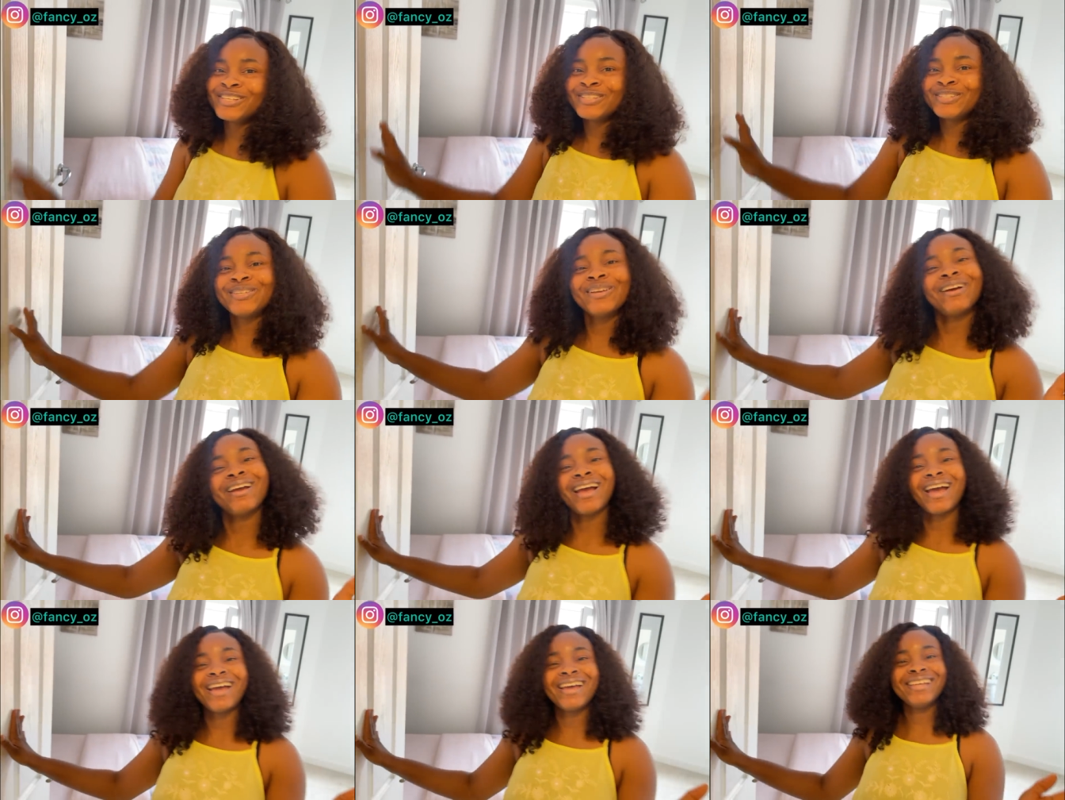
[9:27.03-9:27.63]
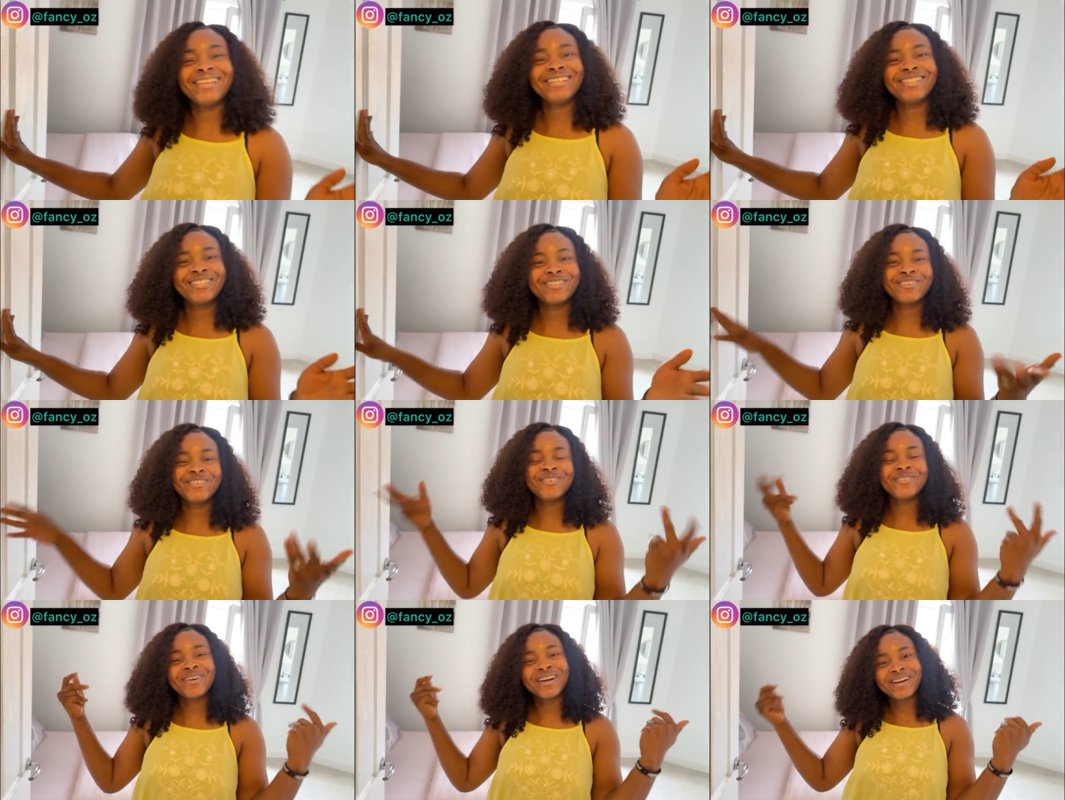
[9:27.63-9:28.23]
so guys,
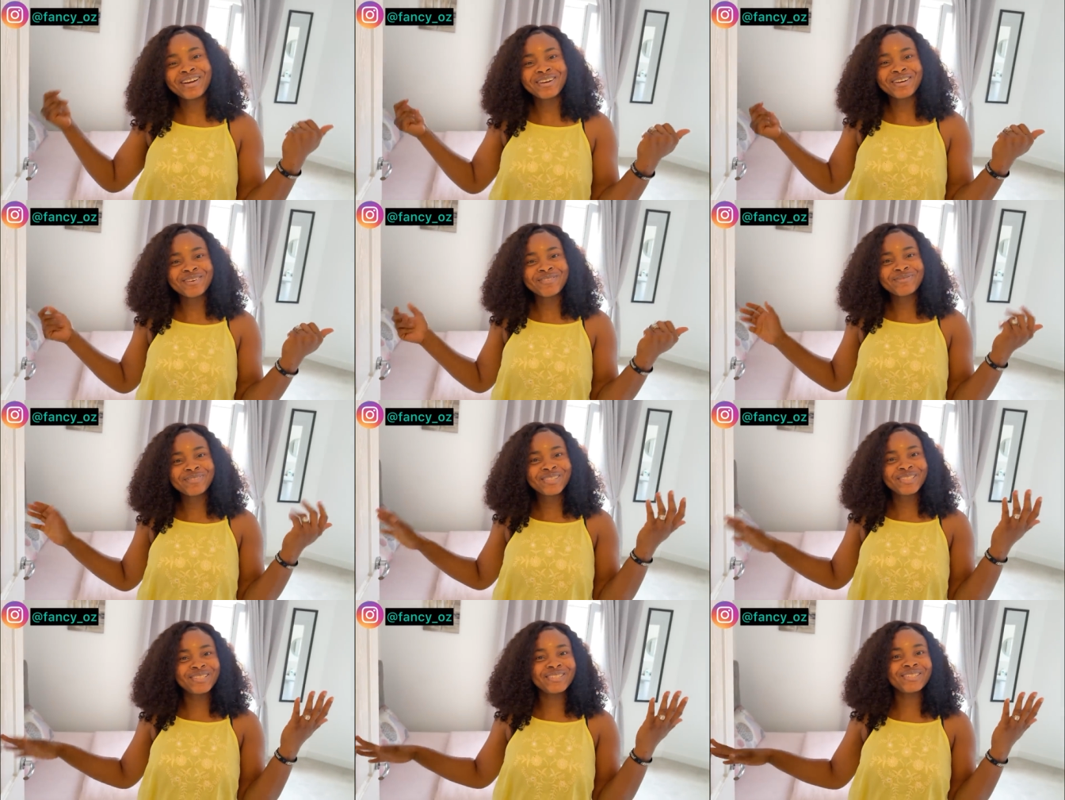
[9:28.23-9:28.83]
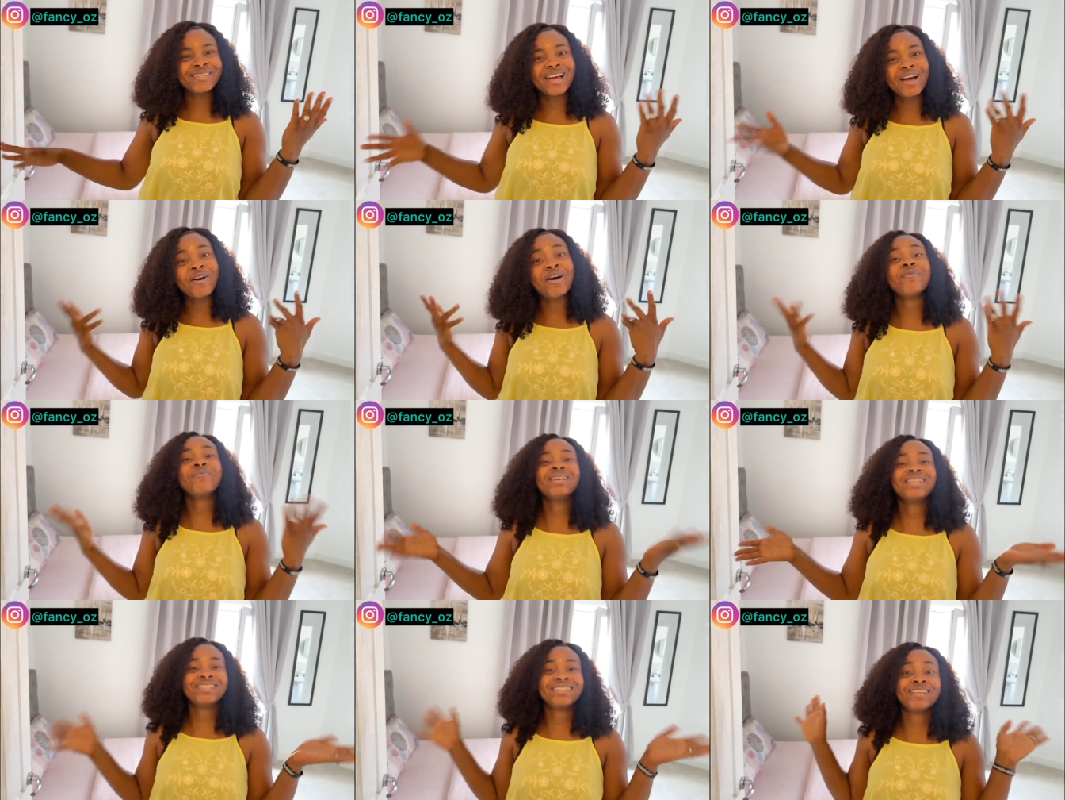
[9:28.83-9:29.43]
welcome to our
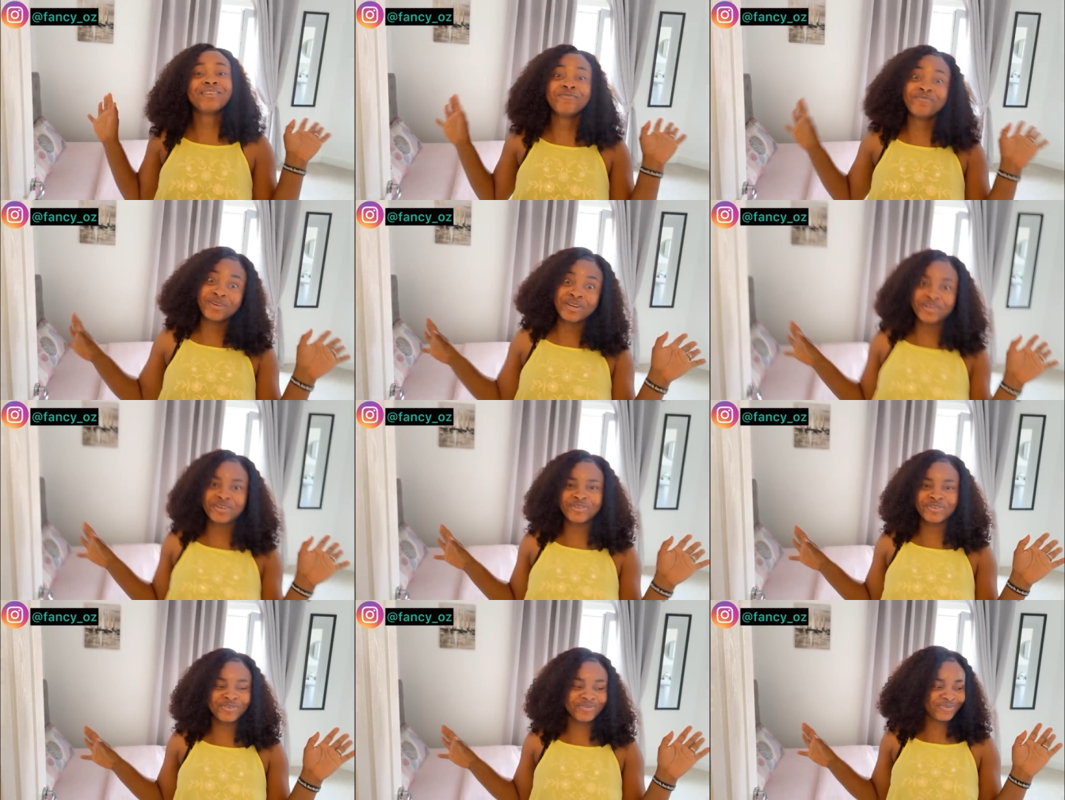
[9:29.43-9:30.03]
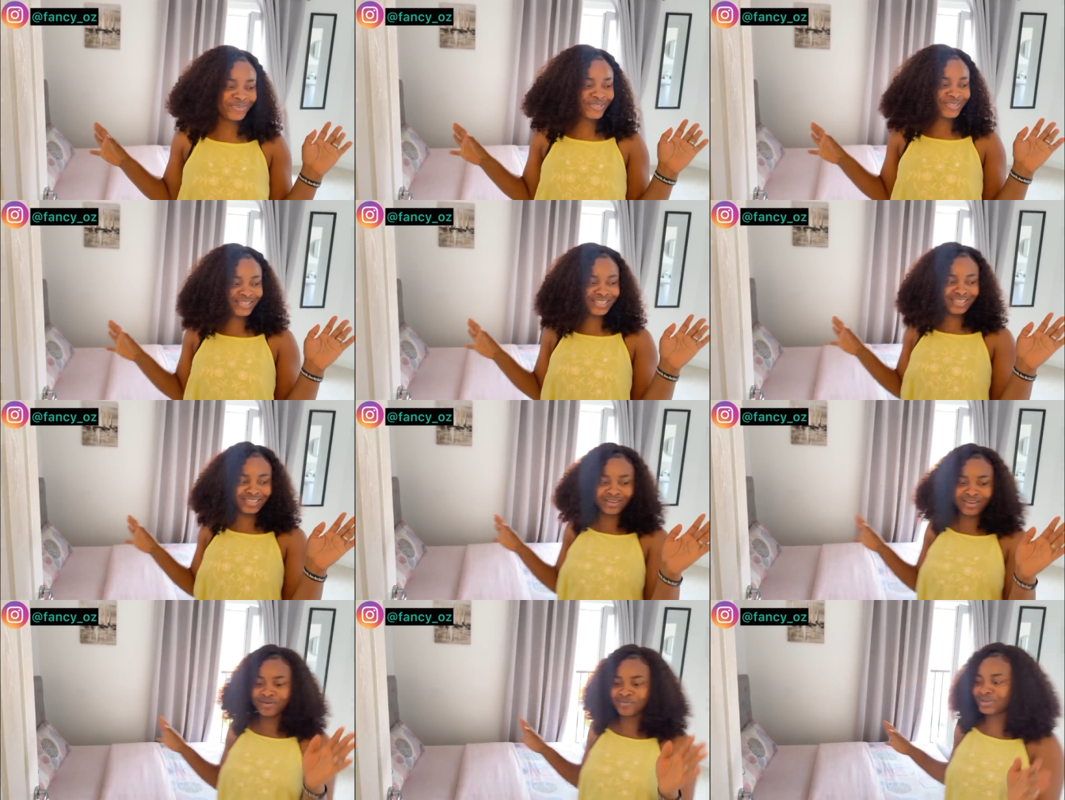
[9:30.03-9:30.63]
master bedroom. So this is
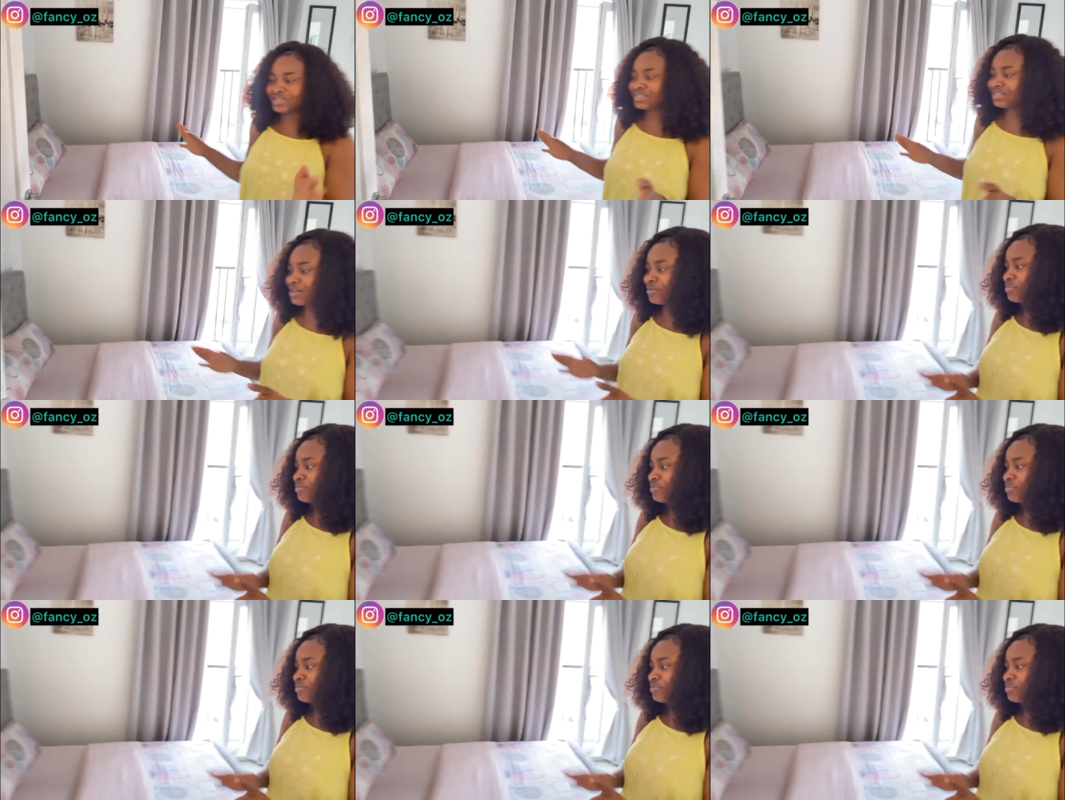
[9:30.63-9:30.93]
our master